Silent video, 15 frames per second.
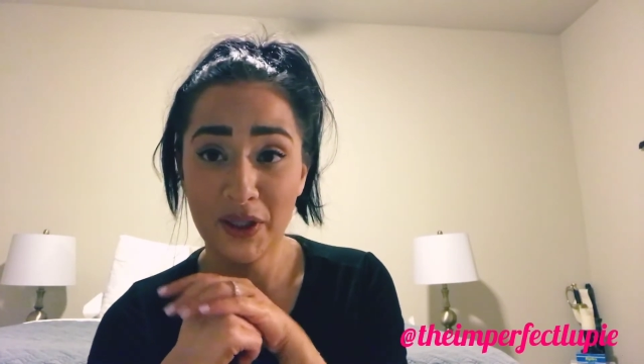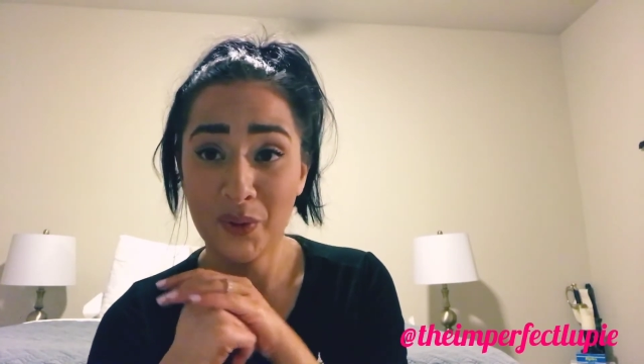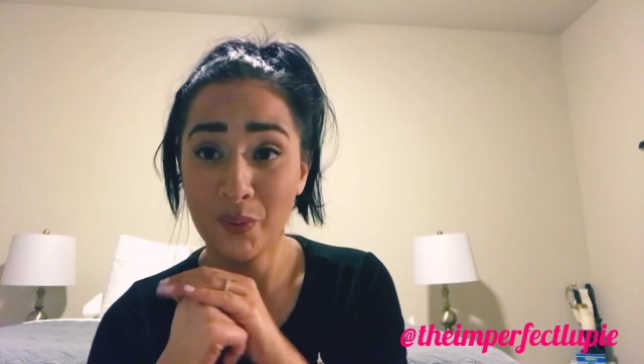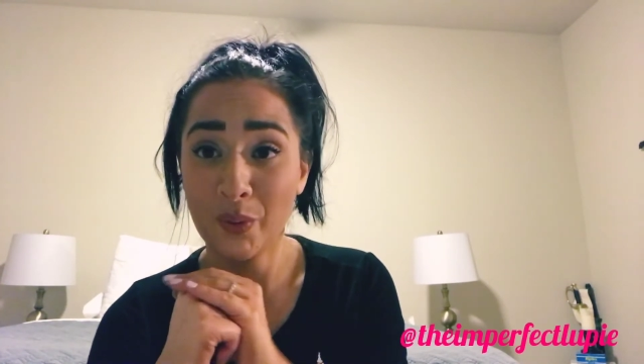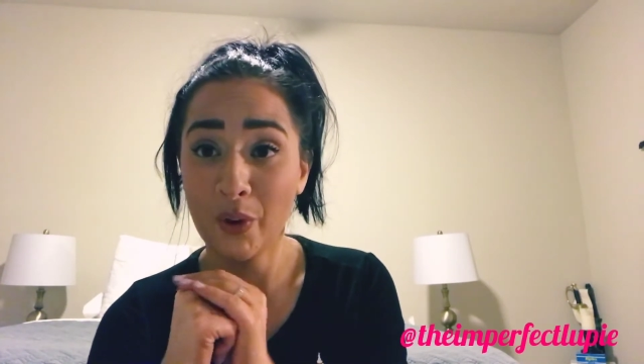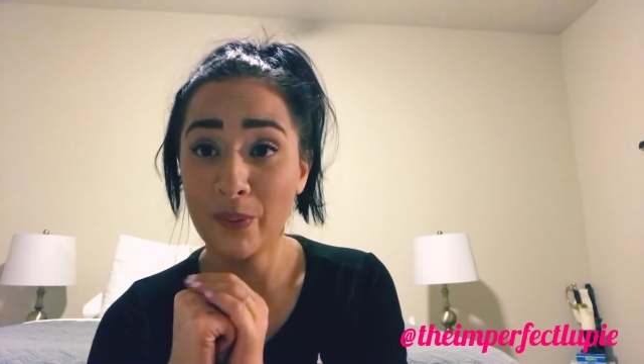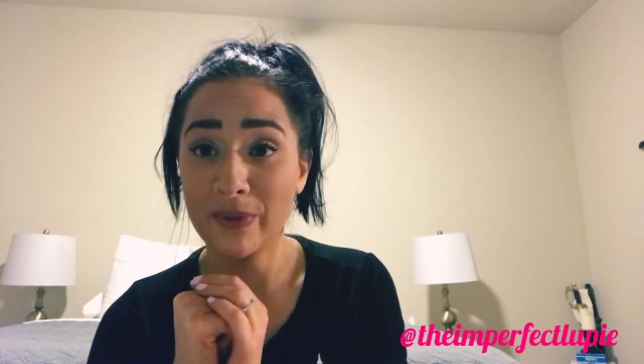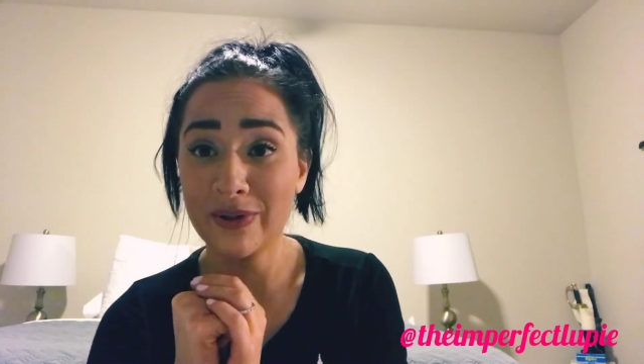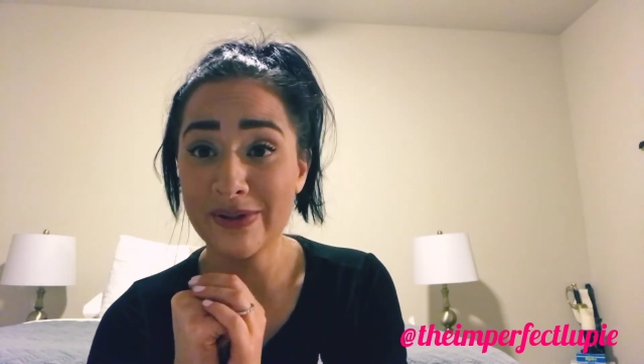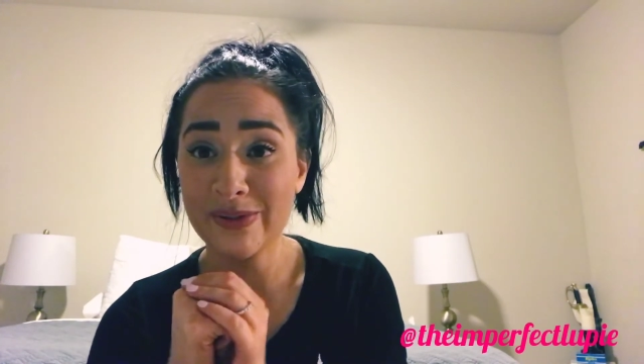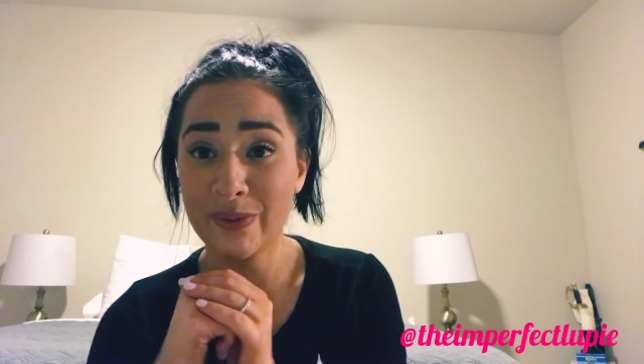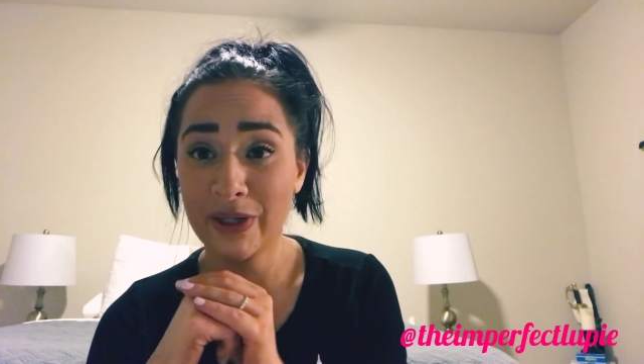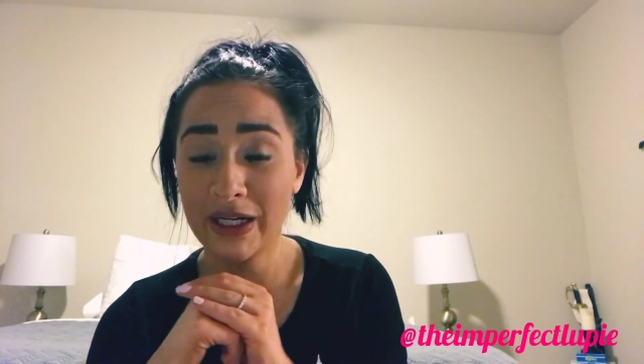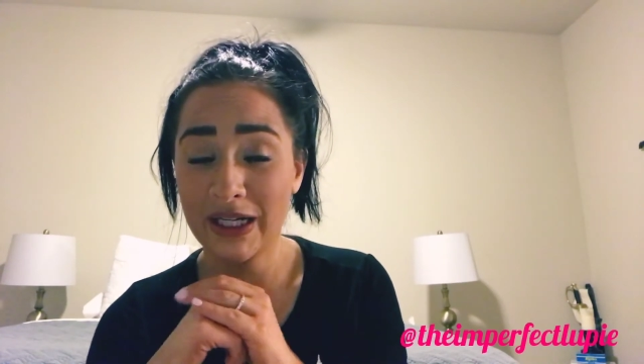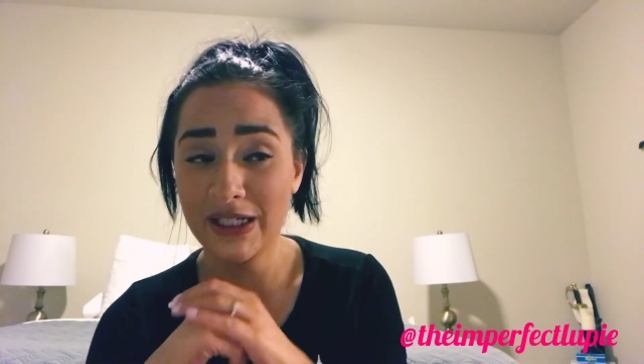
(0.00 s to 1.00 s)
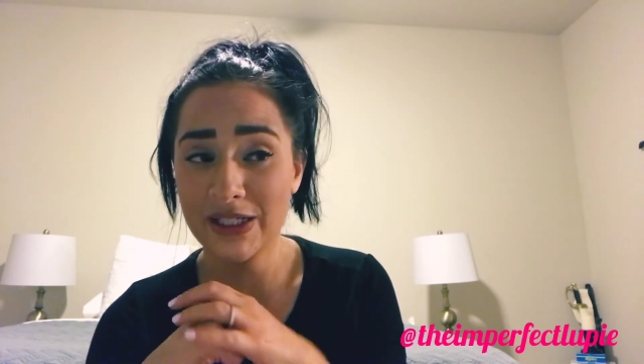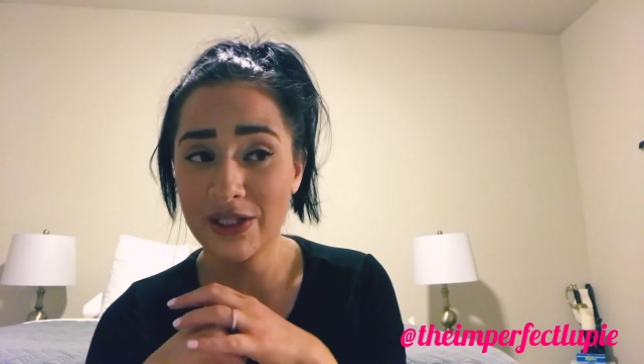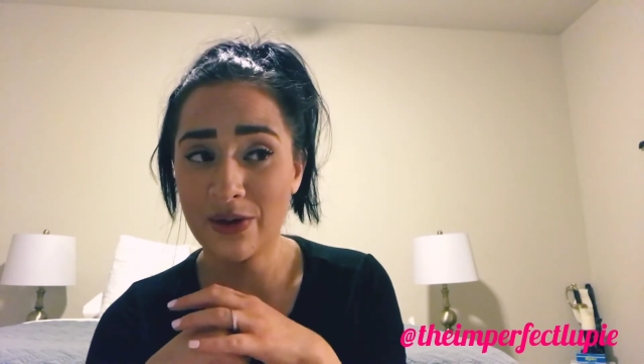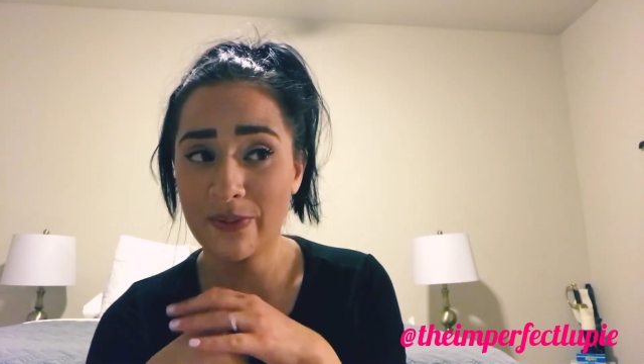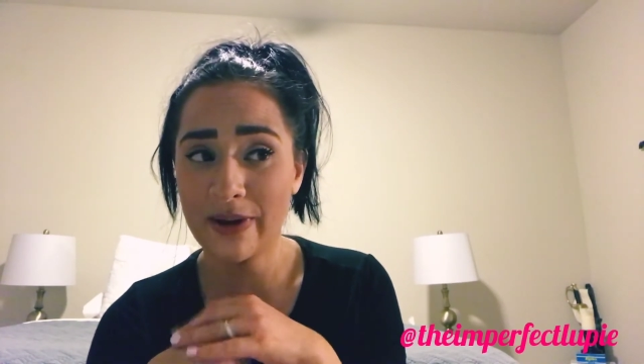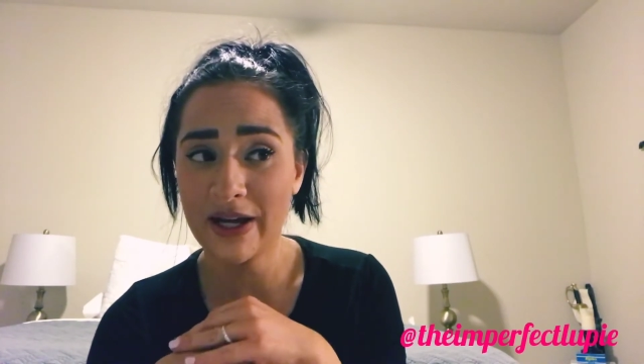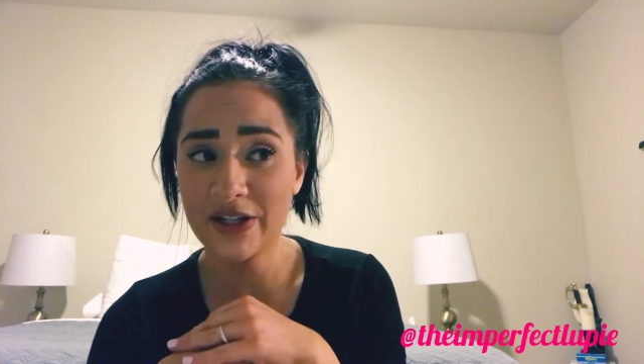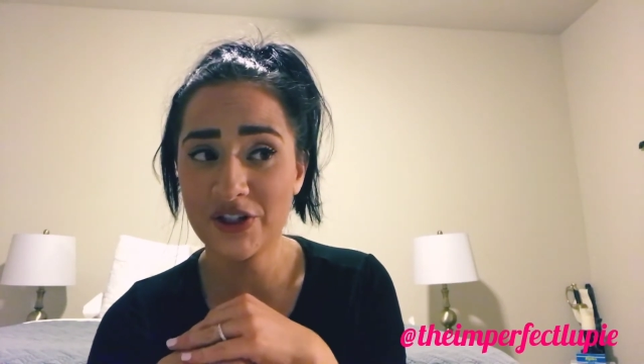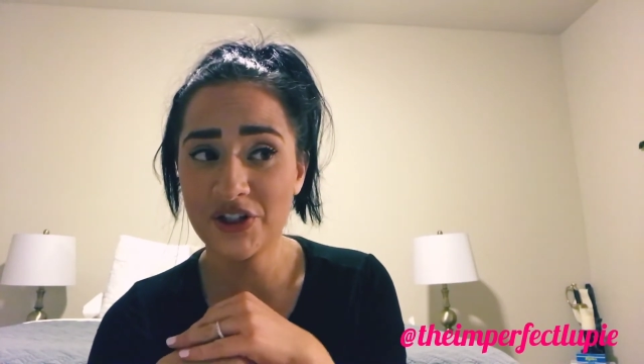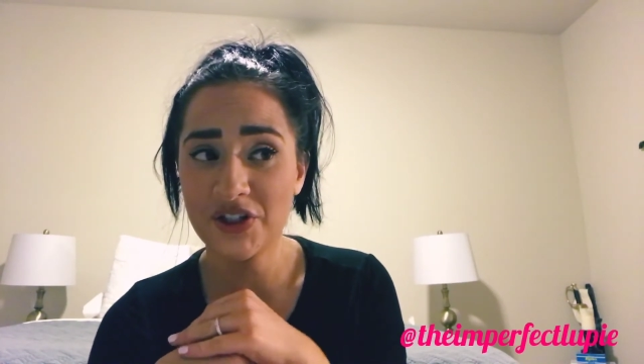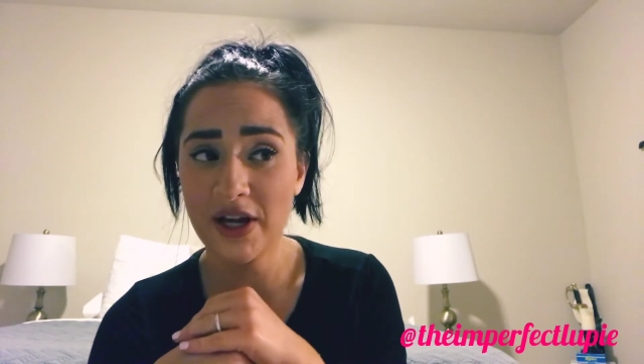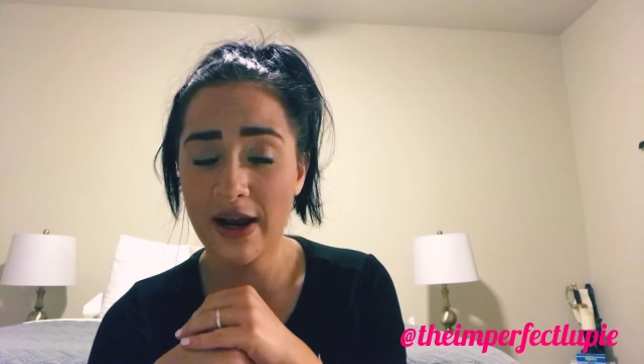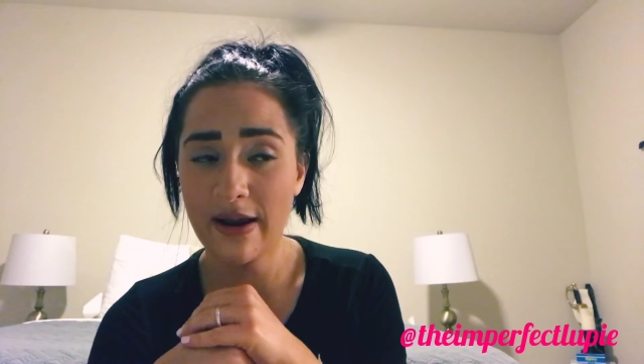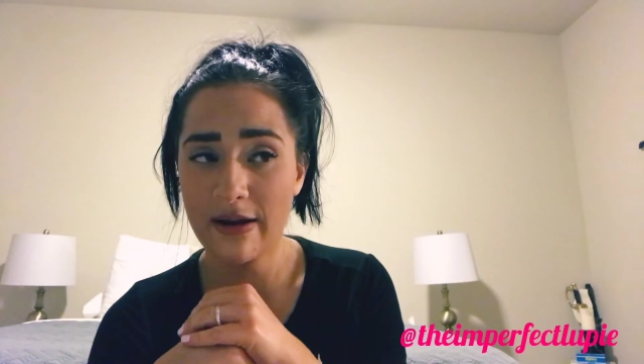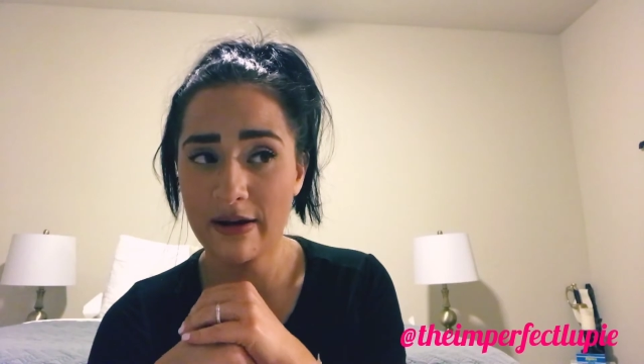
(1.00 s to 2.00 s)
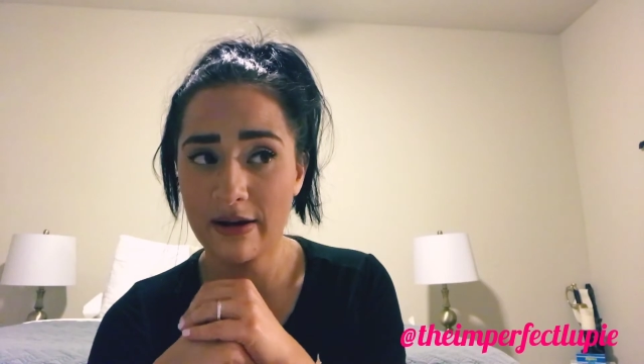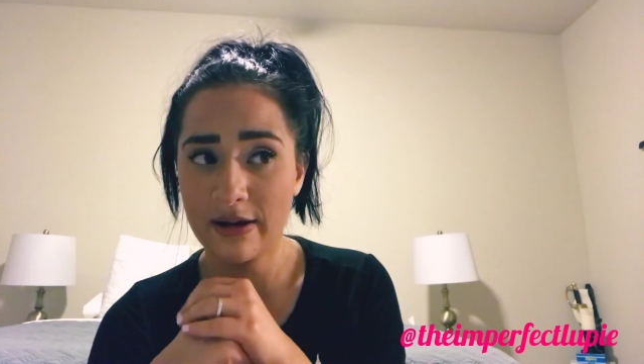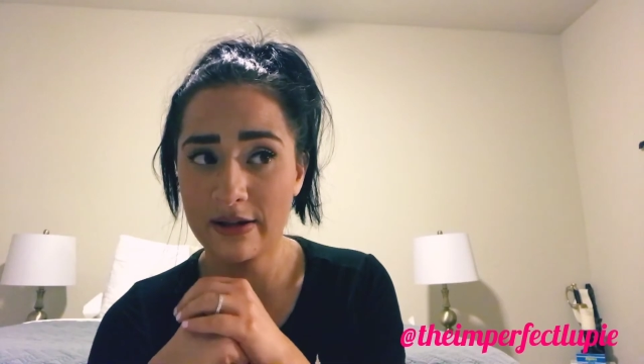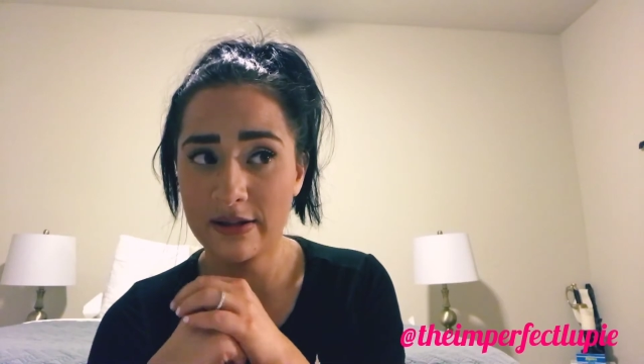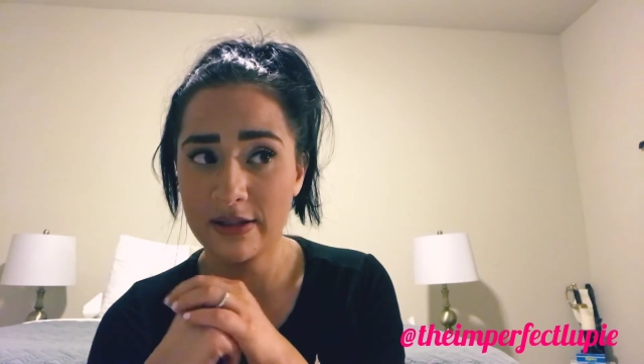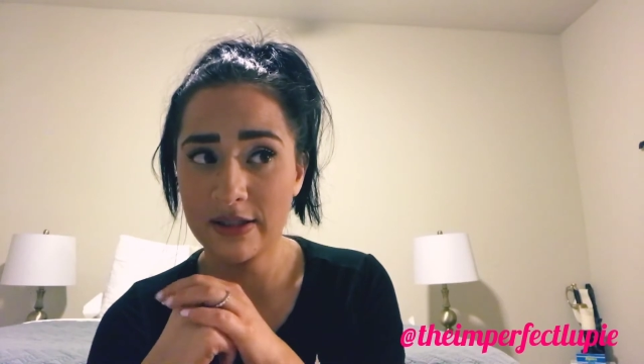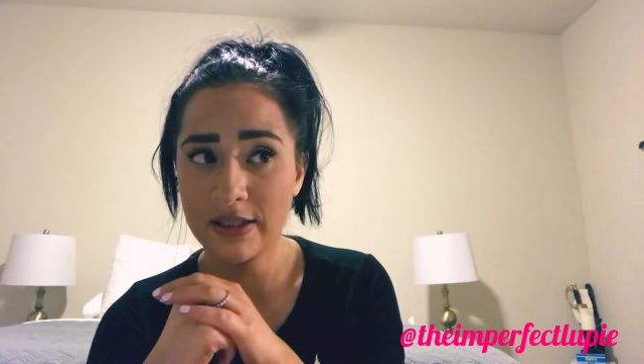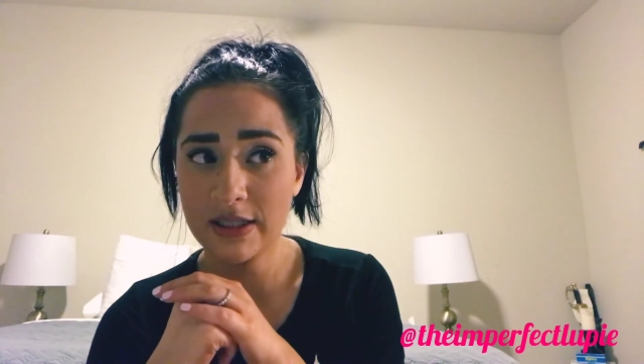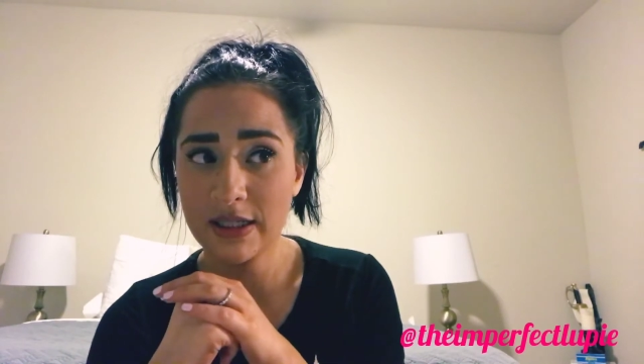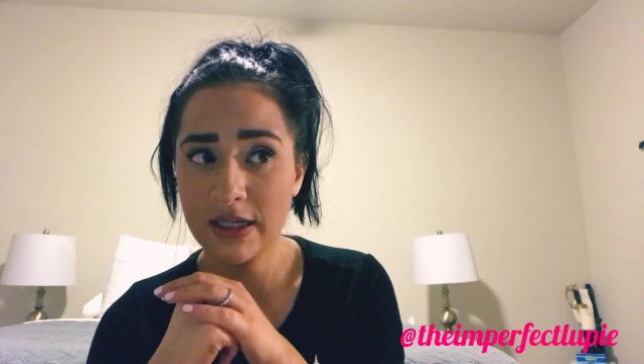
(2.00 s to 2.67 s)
Roman was working so much, and